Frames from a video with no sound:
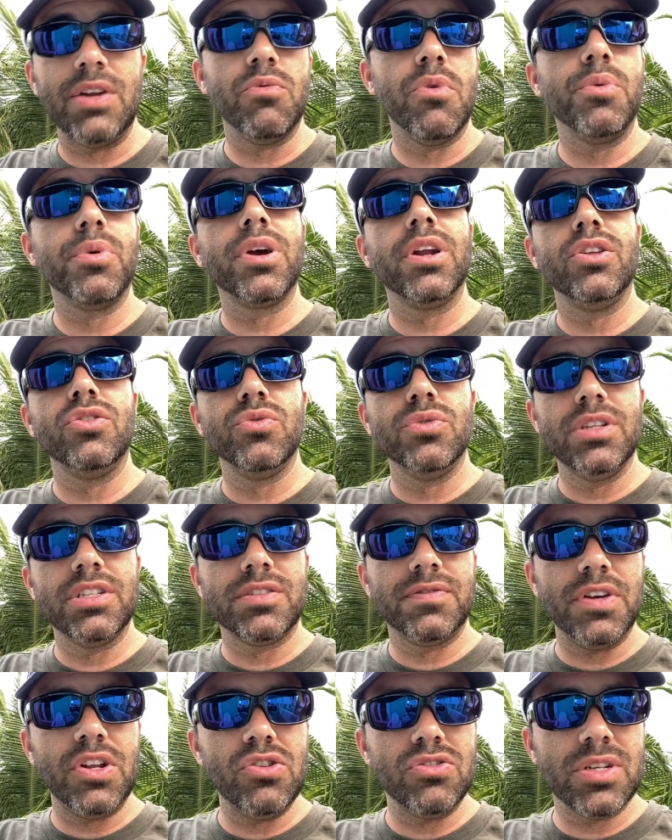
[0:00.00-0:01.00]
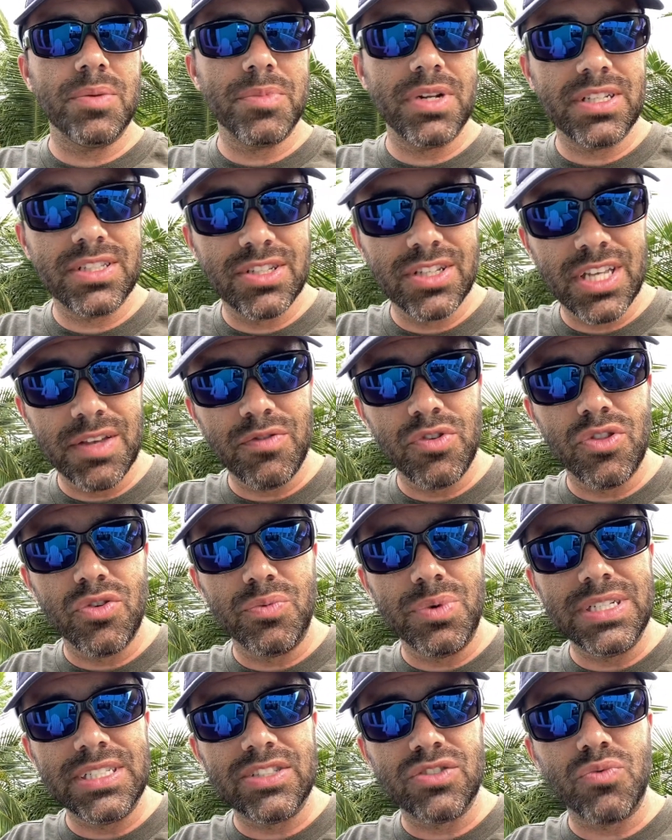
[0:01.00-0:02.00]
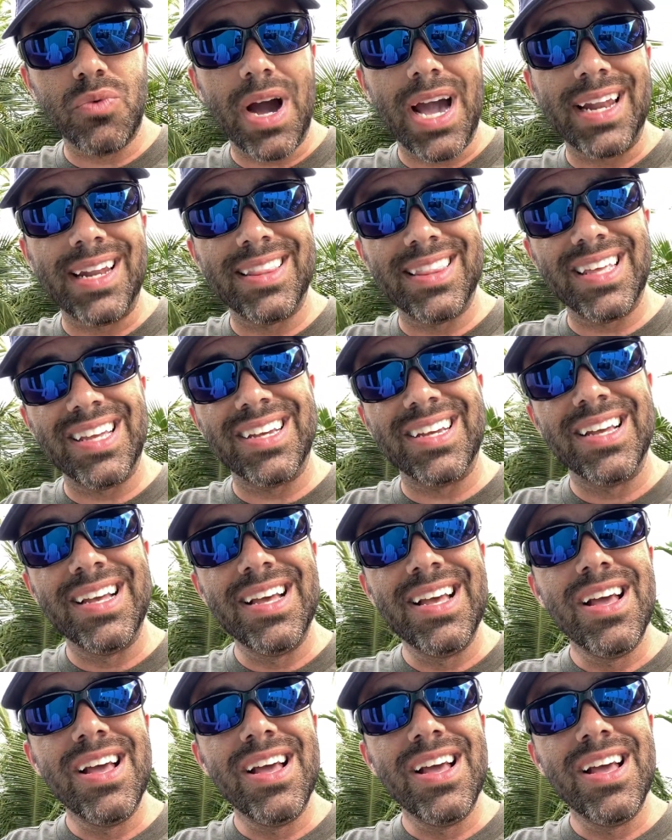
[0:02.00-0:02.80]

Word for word: and what we're going to do in this video is I'm going to give you the reasons why I think